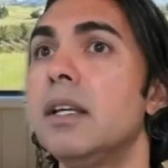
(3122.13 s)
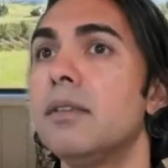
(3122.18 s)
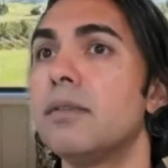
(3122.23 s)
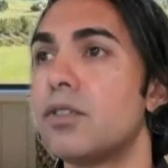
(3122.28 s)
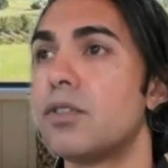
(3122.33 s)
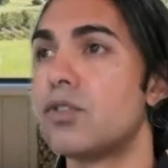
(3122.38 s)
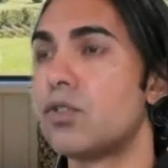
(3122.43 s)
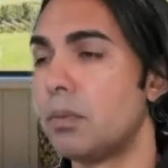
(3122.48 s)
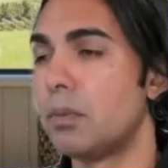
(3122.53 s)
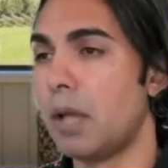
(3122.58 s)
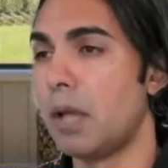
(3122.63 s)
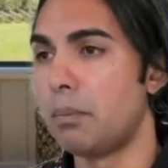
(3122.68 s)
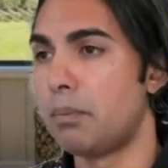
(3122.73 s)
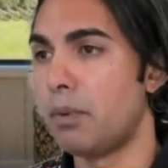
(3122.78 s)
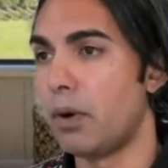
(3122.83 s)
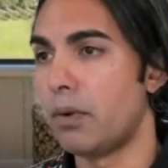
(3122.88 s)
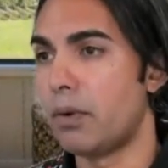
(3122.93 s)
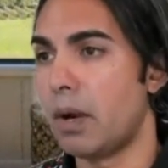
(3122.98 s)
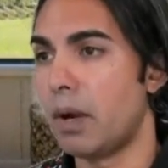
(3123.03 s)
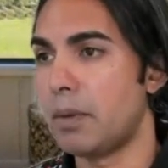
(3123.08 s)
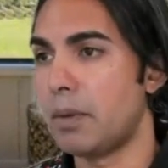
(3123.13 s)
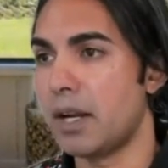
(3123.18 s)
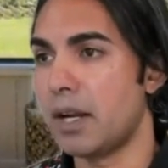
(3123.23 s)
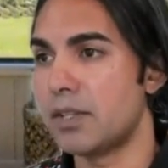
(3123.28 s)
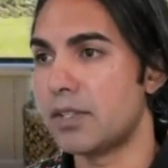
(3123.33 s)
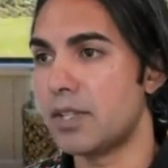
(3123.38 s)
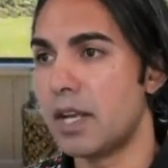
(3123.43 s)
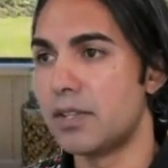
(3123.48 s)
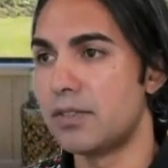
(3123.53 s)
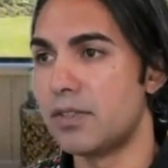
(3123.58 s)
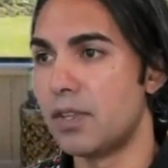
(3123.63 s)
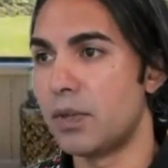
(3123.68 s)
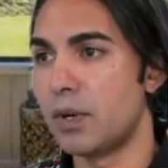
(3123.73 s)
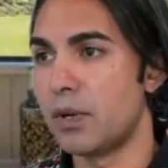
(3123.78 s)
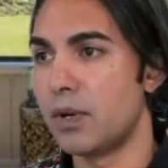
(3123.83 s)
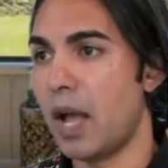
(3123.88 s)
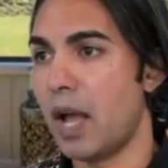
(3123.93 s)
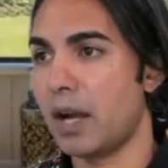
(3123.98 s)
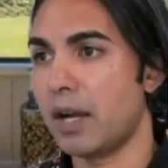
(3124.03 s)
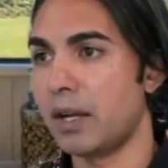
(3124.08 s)
the streamline program kind of says that they're
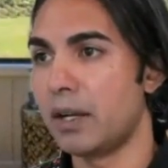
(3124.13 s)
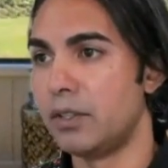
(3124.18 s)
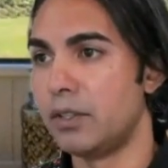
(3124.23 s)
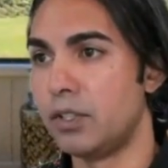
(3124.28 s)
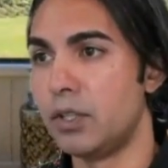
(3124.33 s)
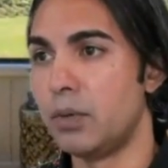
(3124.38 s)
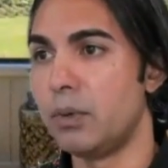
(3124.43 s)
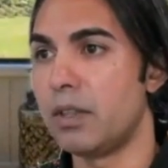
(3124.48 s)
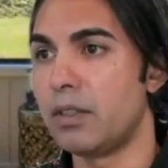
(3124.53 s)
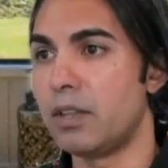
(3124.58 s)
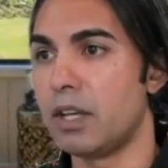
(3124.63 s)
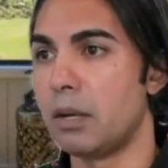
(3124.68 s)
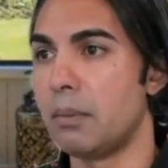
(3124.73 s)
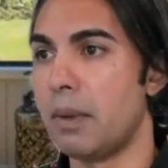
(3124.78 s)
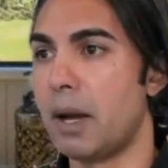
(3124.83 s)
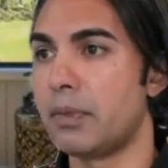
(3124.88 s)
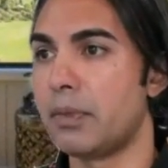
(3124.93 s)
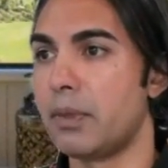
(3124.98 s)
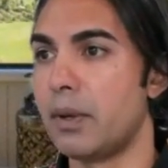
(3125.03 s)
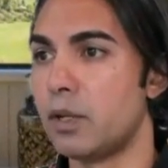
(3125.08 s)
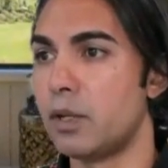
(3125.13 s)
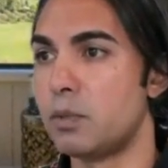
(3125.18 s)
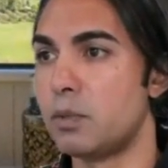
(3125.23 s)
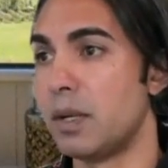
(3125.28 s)
not going to do anything about those,